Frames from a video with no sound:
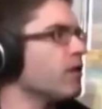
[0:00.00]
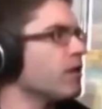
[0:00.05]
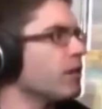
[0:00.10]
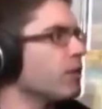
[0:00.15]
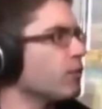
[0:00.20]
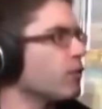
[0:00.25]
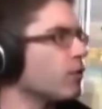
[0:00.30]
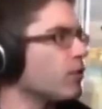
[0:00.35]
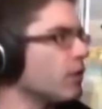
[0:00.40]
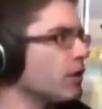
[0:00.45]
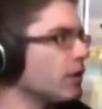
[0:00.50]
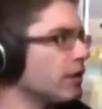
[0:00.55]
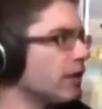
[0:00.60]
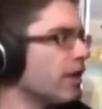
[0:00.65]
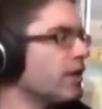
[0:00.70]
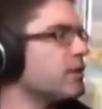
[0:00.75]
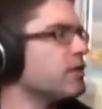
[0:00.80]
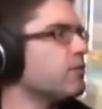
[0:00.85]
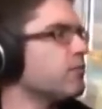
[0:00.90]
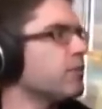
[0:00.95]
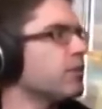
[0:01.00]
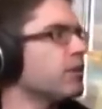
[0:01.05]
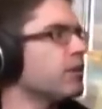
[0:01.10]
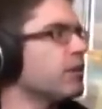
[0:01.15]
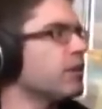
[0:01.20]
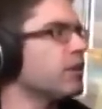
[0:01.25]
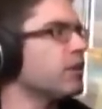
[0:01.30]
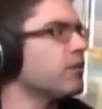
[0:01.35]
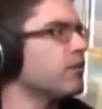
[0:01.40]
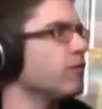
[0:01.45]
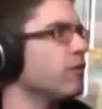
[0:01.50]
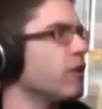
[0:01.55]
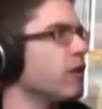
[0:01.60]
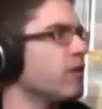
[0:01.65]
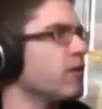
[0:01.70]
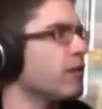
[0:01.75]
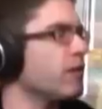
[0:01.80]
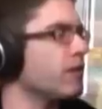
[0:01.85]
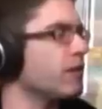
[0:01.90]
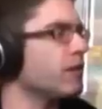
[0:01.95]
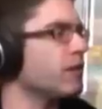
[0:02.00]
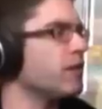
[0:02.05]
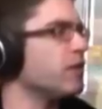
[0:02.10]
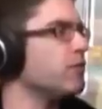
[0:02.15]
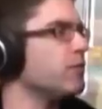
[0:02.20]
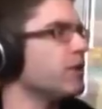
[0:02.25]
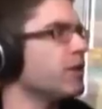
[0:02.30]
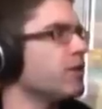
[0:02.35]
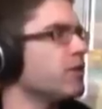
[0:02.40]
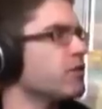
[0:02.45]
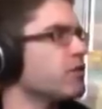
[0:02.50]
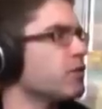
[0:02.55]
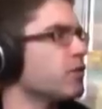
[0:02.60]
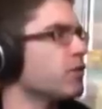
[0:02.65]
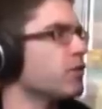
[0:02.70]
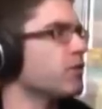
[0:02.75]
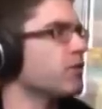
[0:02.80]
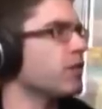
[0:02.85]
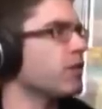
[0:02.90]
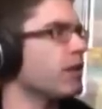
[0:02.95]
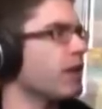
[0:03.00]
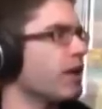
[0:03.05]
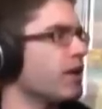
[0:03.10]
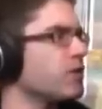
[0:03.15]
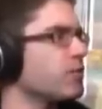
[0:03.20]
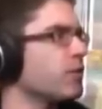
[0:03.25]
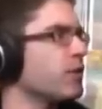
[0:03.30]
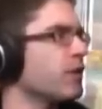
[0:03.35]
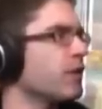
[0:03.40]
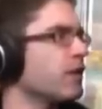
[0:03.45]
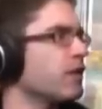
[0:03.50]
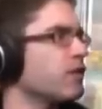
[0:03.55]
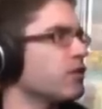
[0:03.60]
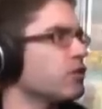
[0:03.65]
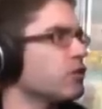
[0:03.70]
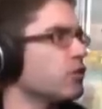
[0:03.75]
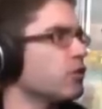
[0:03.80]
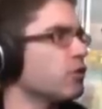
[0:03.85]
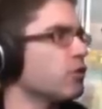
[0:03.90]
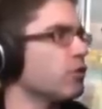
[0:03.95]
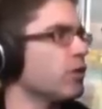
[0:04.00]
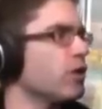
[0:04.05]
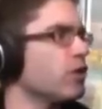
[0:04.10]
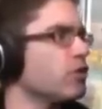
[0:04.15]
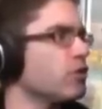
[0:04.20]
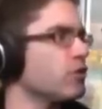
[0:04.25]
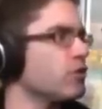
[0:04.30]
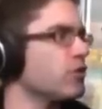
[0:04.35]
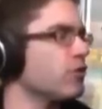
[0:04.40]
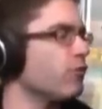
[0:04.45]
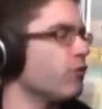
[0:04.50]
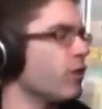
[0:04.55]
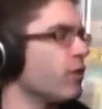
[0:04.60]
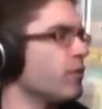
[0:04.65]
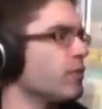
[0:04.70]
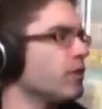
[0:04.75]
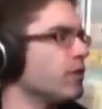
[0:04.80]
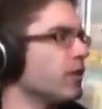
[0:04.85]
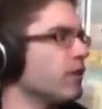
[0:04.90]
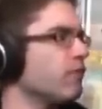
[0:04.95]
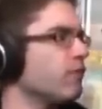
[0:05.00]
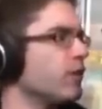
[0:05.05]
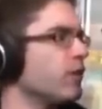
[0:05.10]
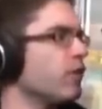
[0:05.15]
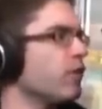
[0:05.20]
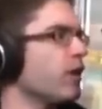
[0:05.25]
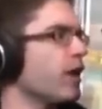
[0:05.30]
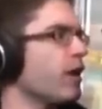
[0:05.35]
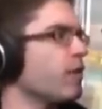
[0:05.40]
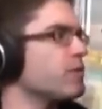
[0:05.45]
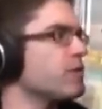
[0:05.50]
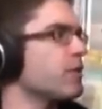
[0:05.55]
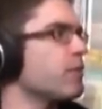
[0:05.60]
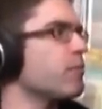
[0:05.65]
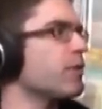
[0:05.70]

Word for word: They were led to believe that they need to be concerned that as we get into issues of women and video games,